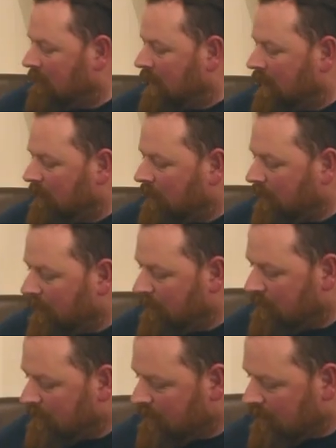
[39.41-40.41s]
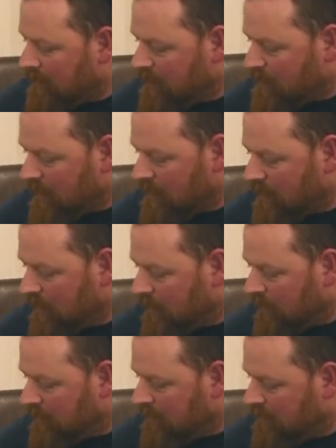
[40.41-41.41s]
Highland Park is a
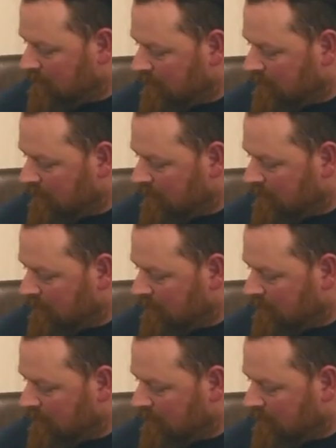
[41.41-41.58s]
special,